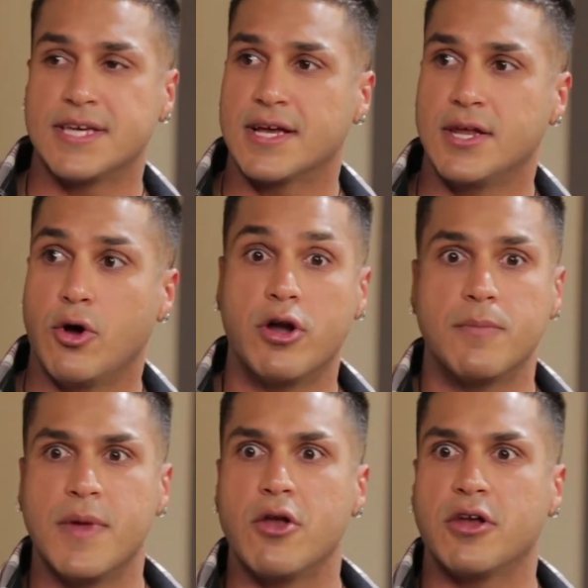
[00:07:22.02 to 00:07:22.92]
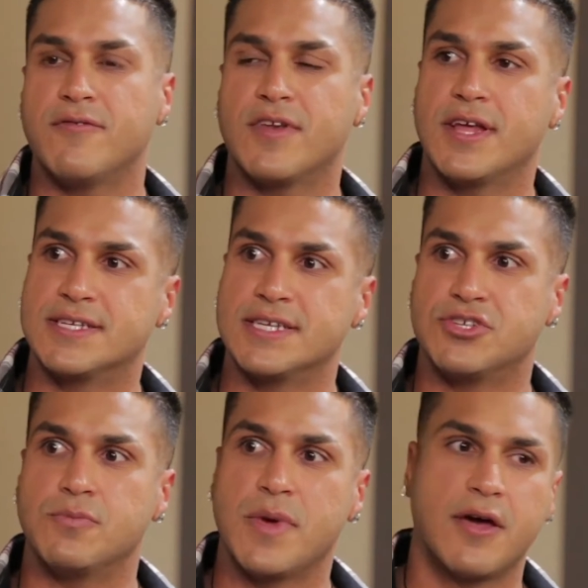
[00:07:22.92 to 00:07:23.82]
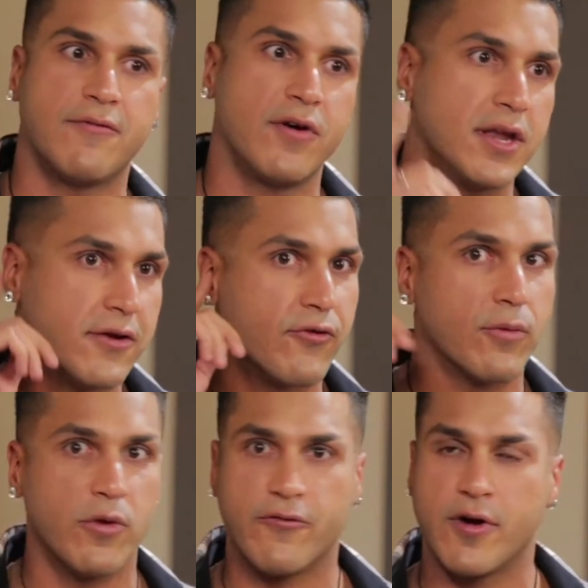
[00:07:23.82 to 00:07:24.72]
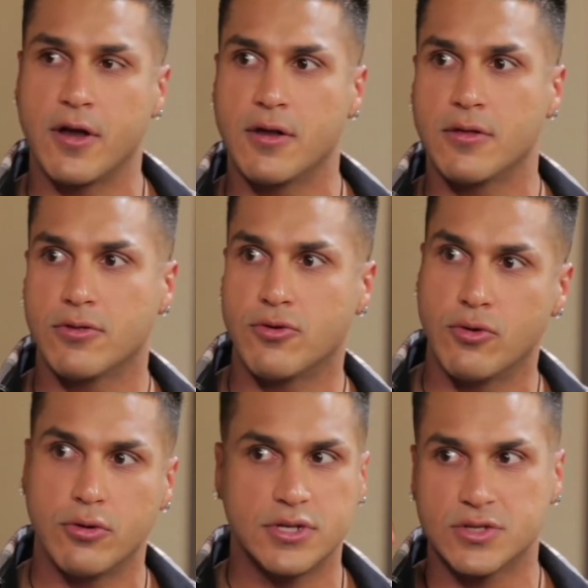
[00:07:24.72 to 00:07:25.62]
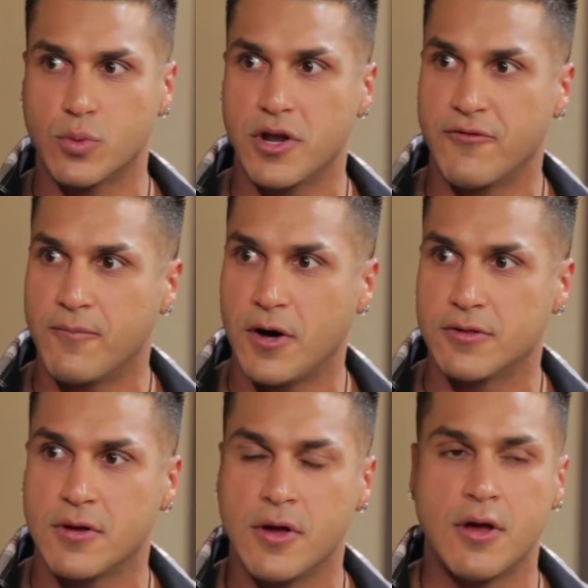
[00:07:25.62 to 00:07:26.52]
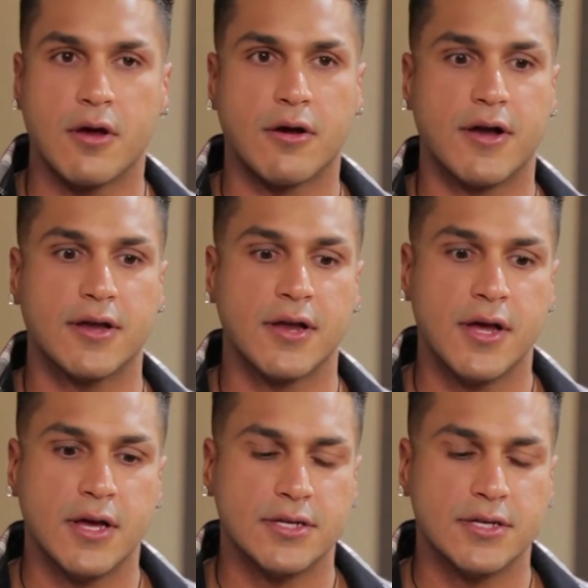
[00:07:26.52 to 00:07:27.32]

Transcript: Exactly, or it may not even exist. You may have heard it from your friend through just word of mouth, correct?